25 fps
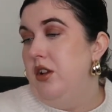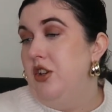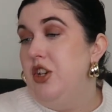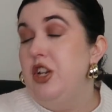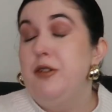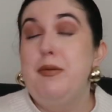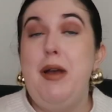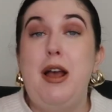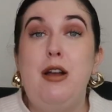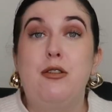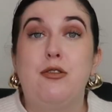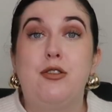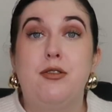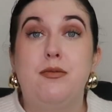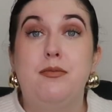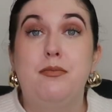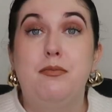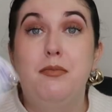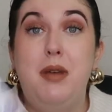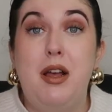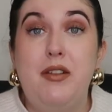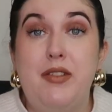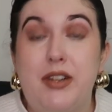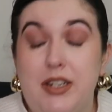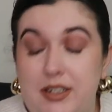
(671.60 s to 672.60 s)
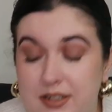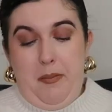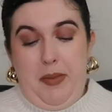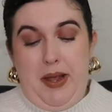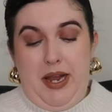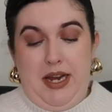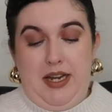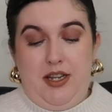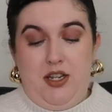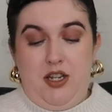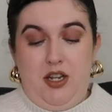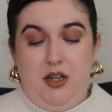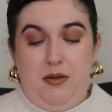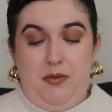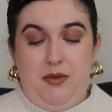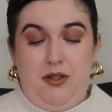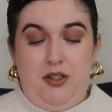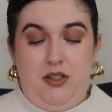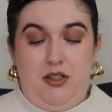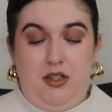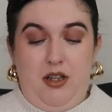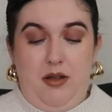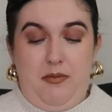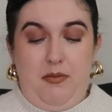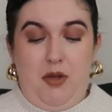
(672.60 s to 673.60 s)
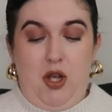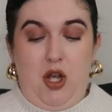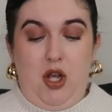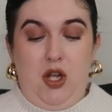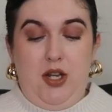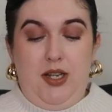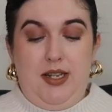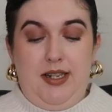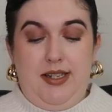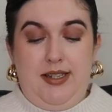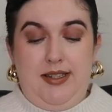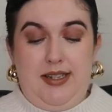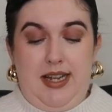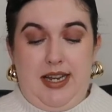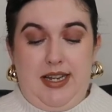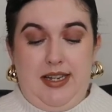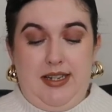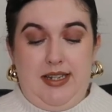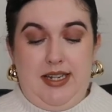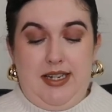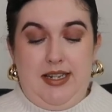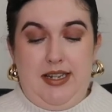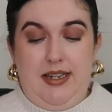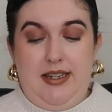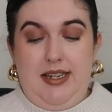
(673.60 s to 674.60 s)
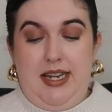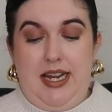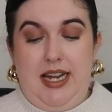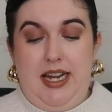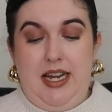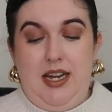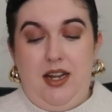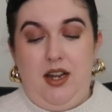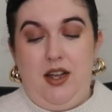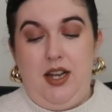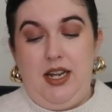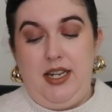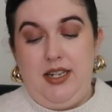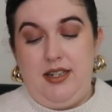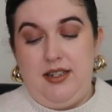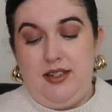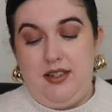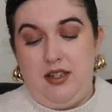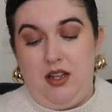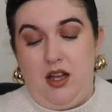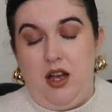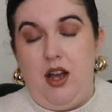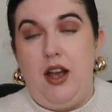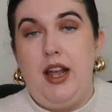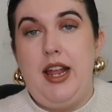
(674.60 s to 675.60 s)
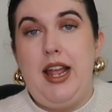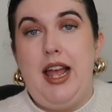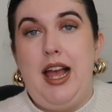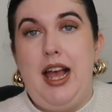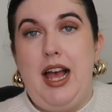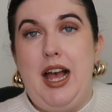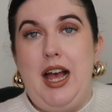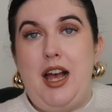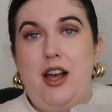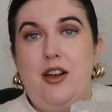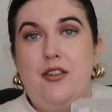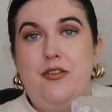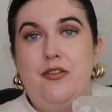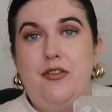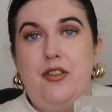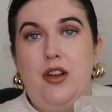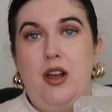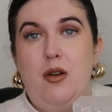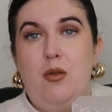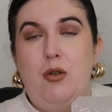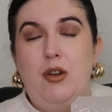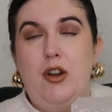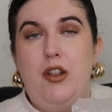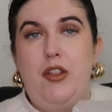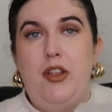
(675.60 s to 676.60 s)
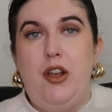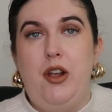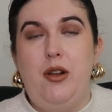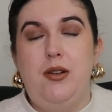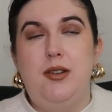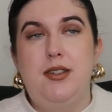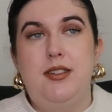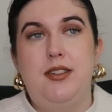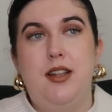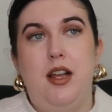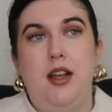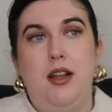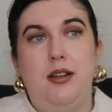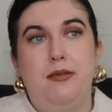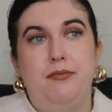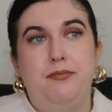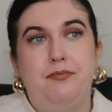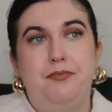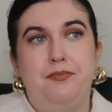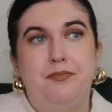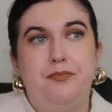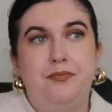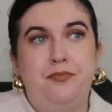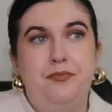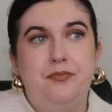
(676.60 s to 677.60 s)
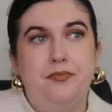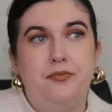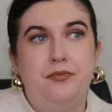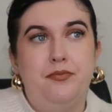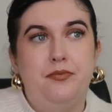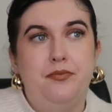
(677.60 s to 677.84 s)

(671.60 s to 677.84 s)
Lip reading: £2, perfect. Picked up some unscented tea lights. I have one of those, oh